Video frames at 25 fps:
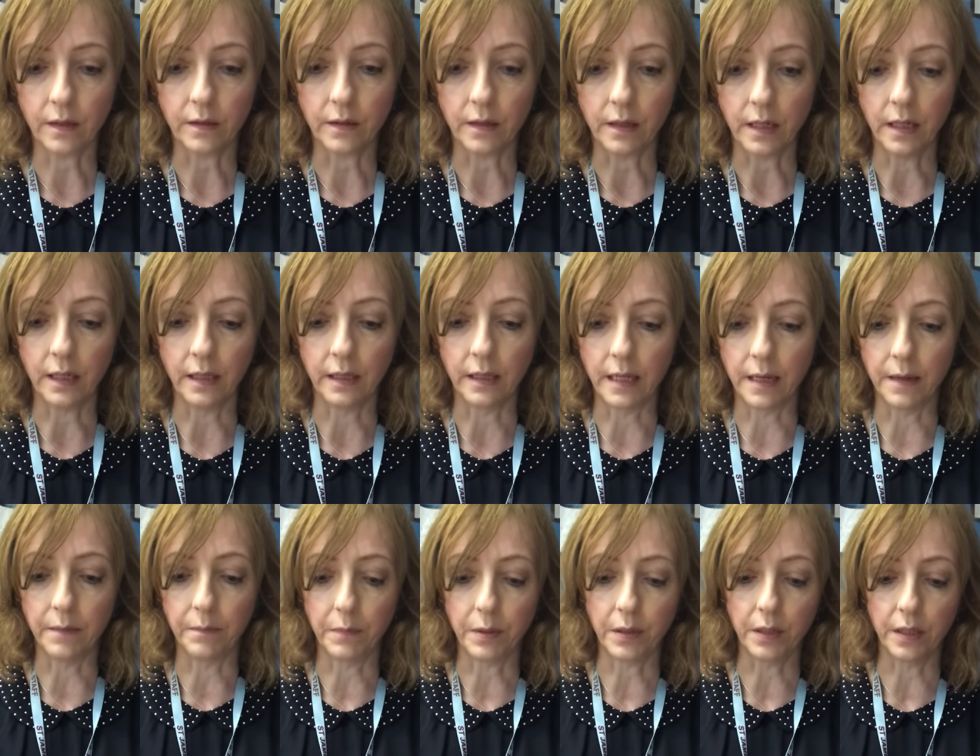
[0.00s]
And
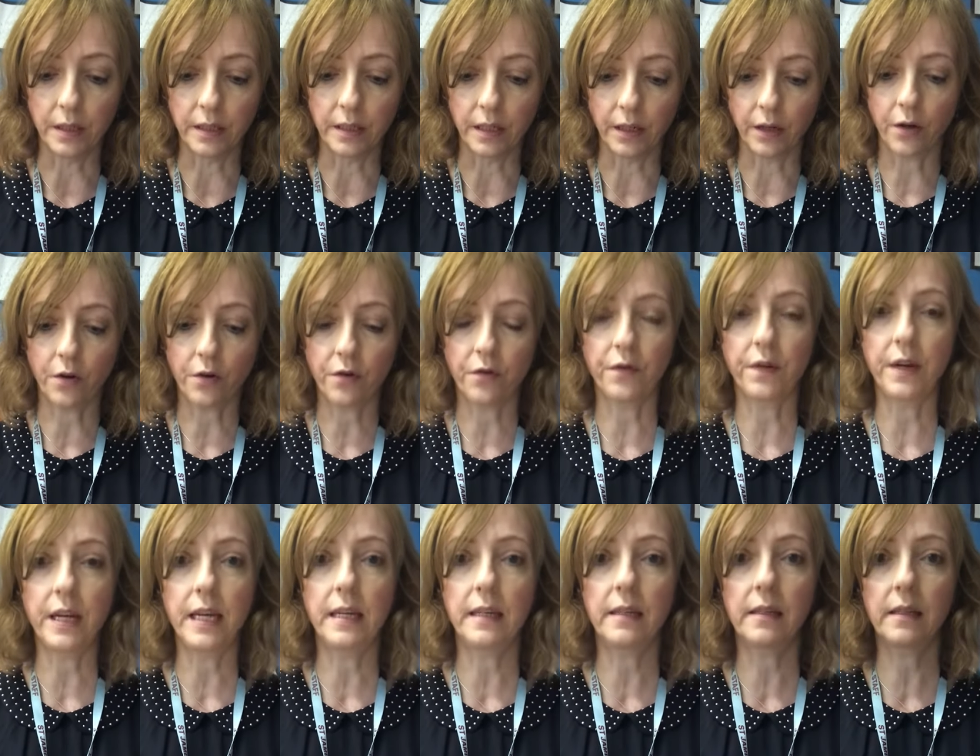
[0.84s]
then put a
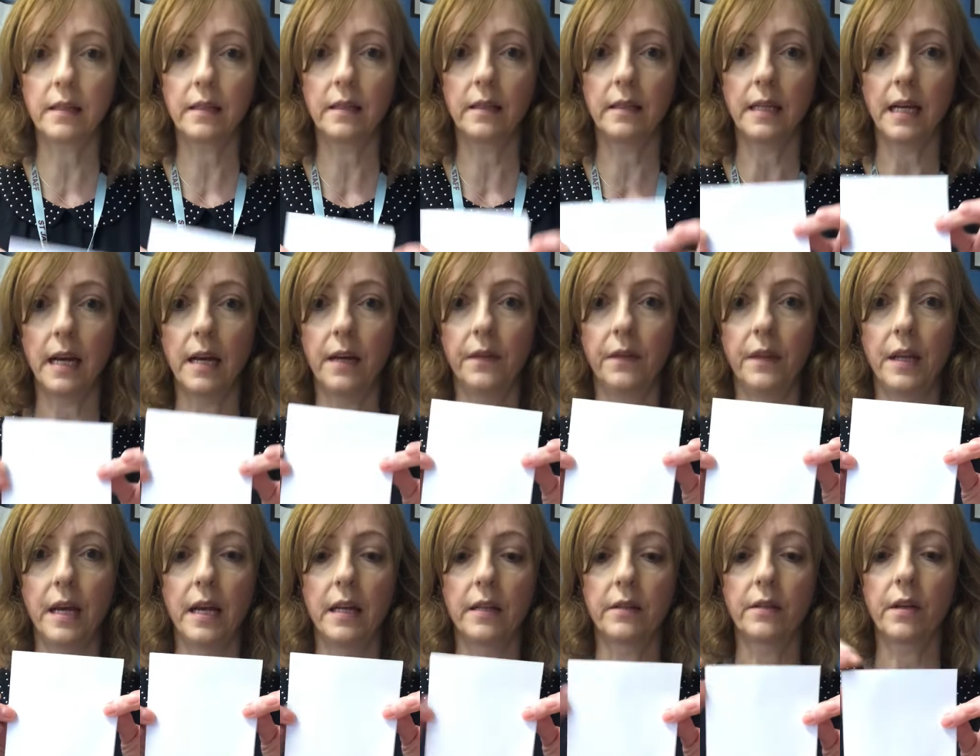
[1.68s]
crease down
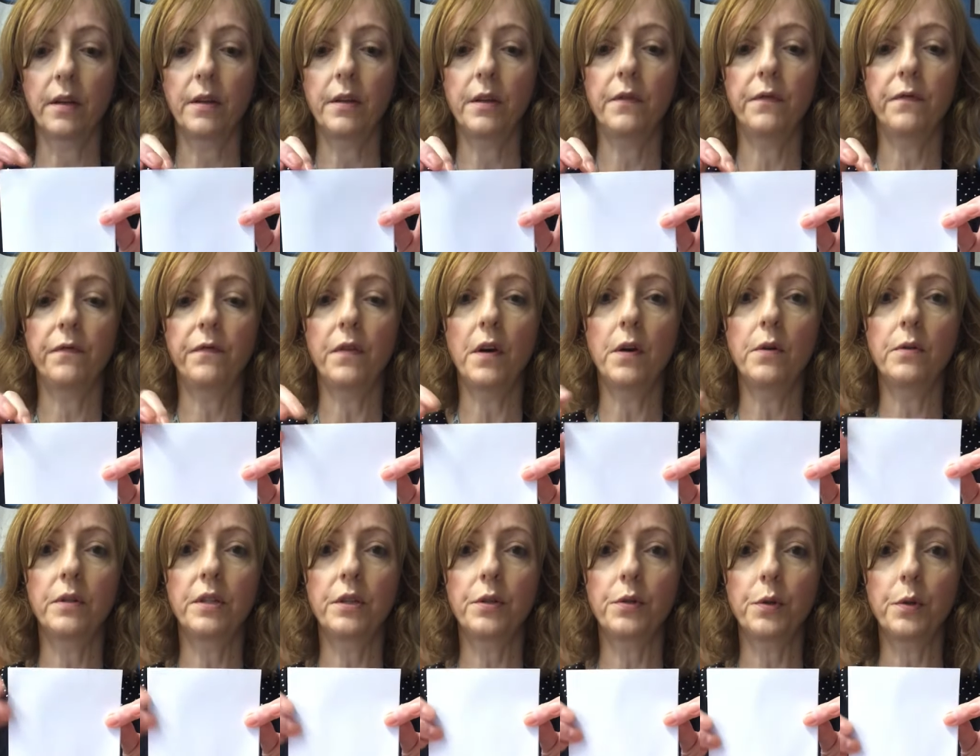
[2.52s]
there. So you've
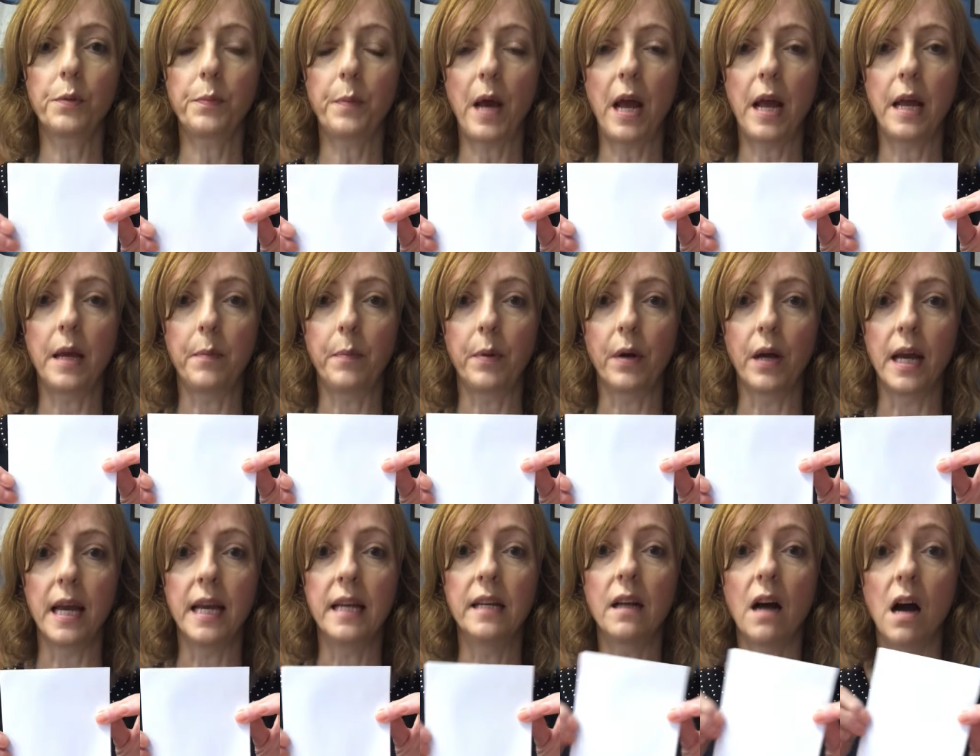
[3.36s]
folded your paper
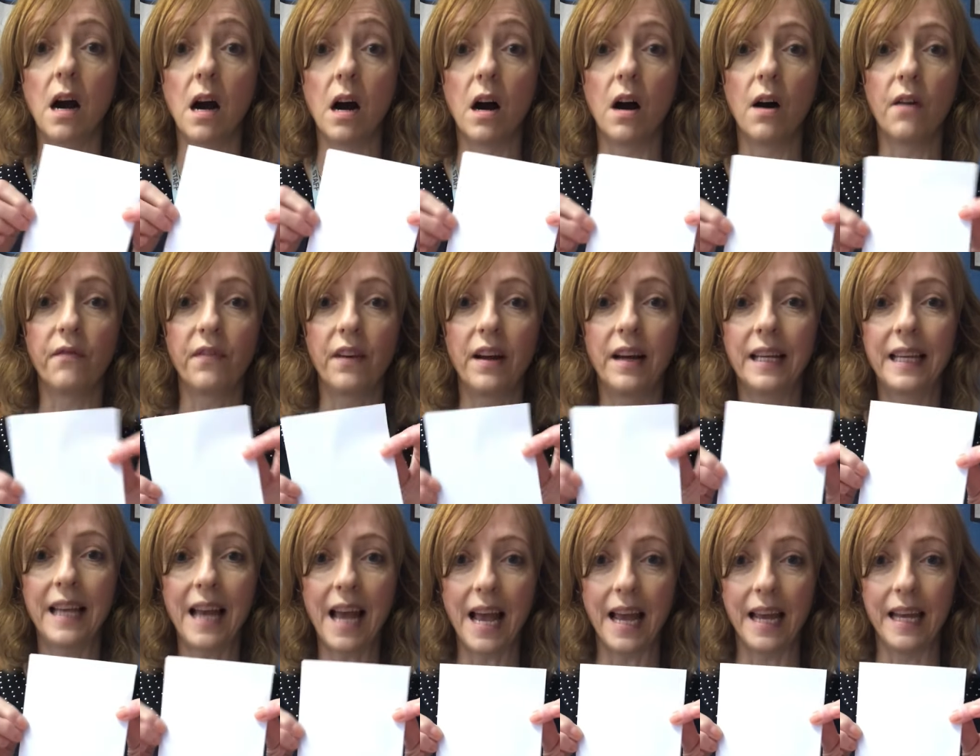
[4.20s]
in half
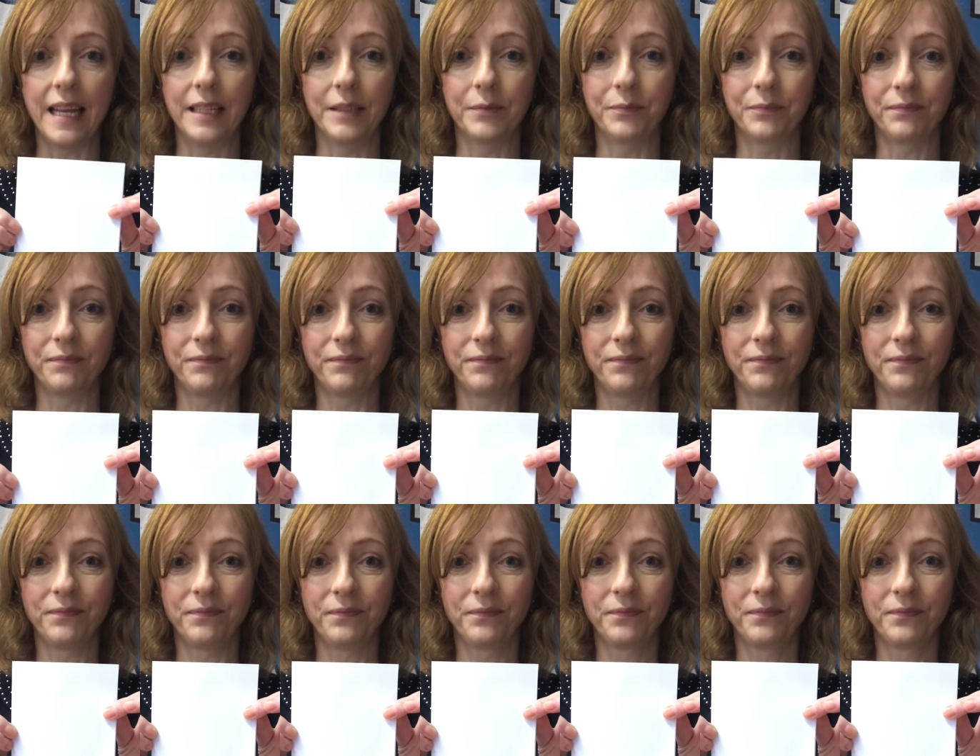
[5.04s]
again.
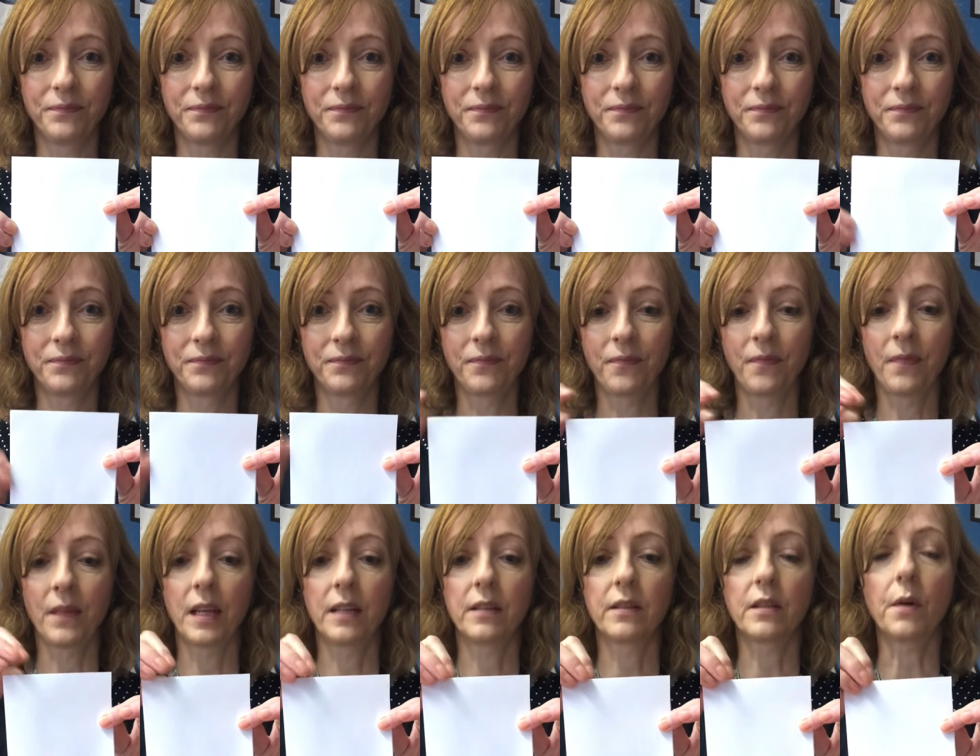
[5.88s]

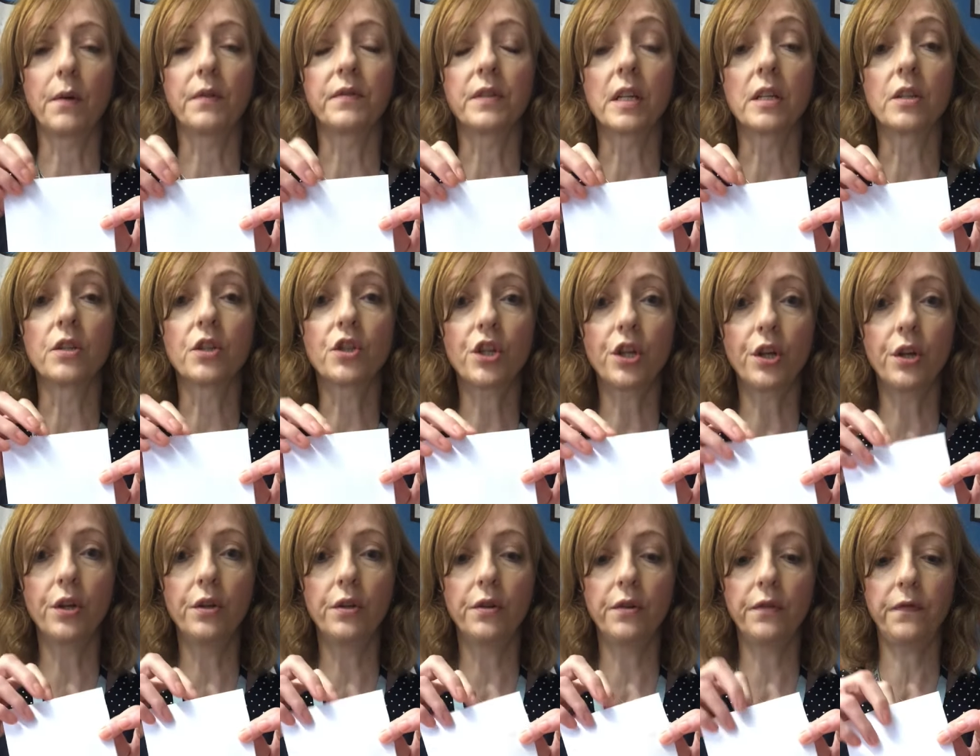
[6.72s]
So I've done
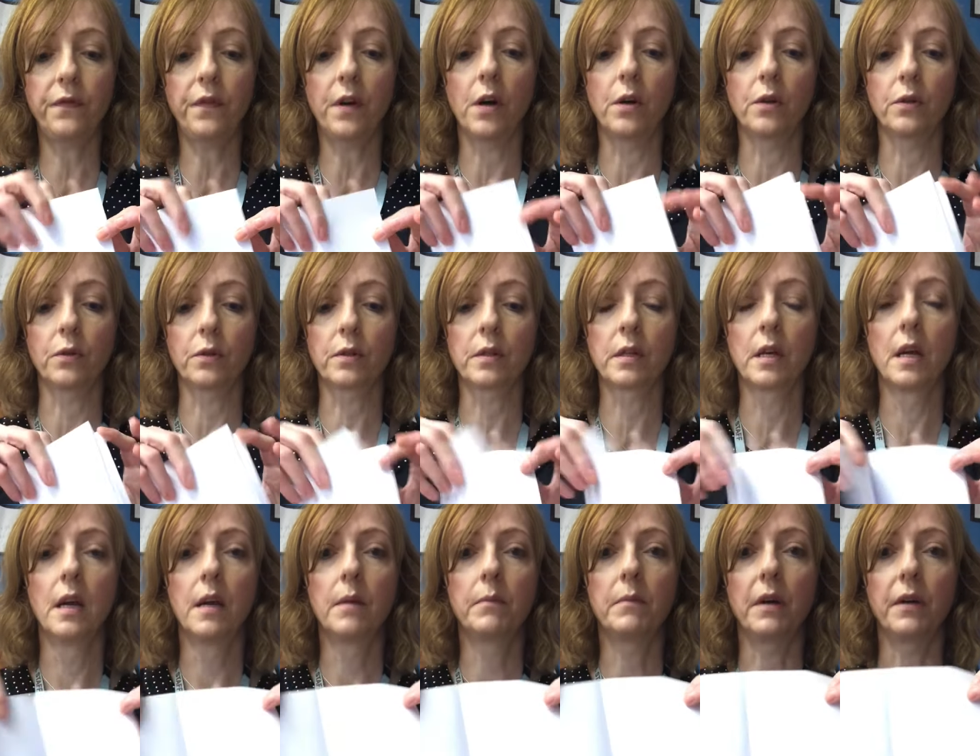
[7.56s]
two folds.
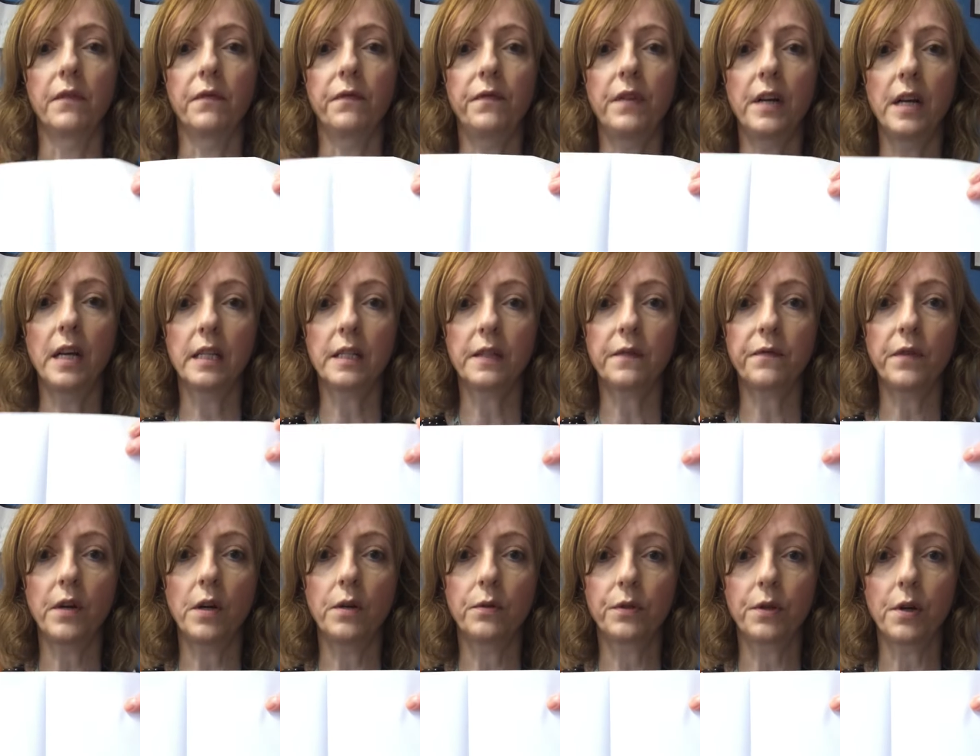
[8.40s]
My first
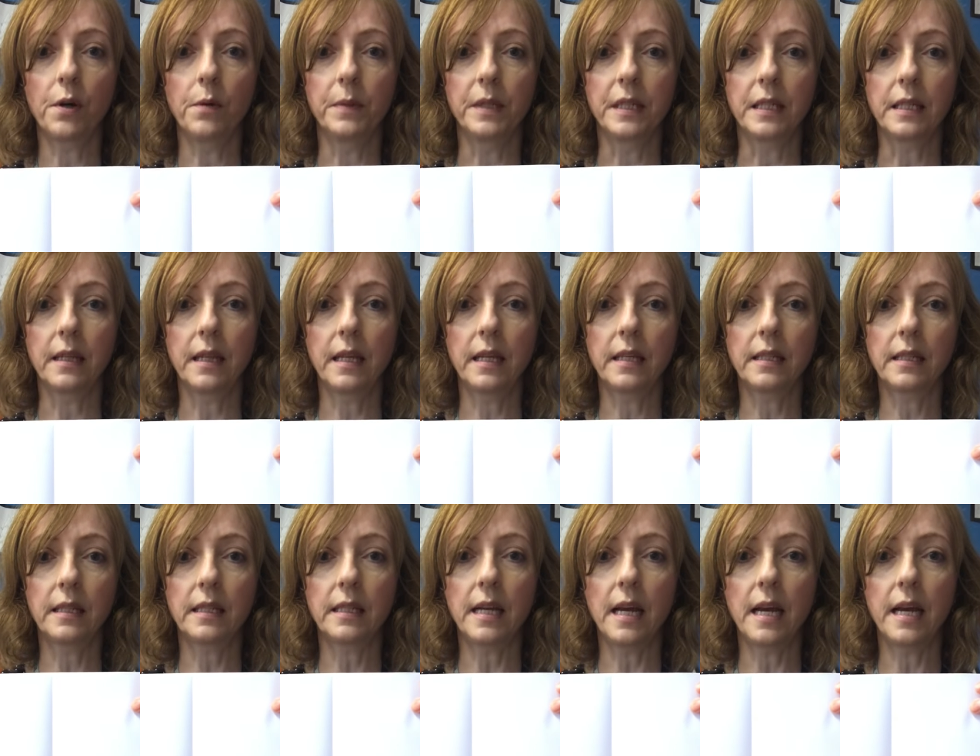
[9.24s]
fold got me to this
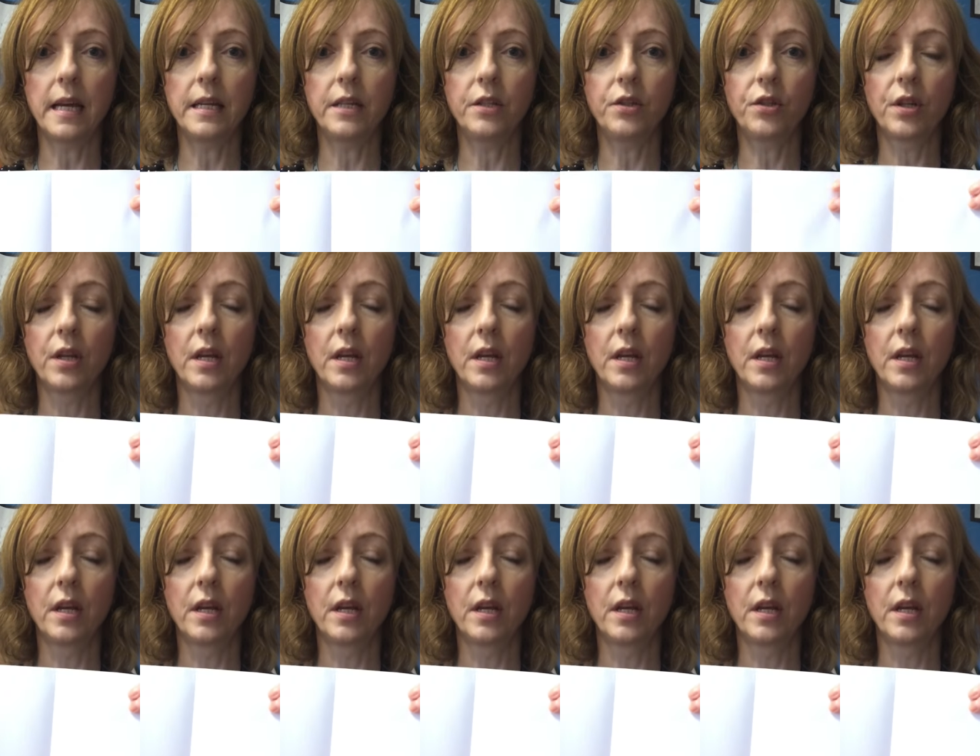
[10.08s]
stage,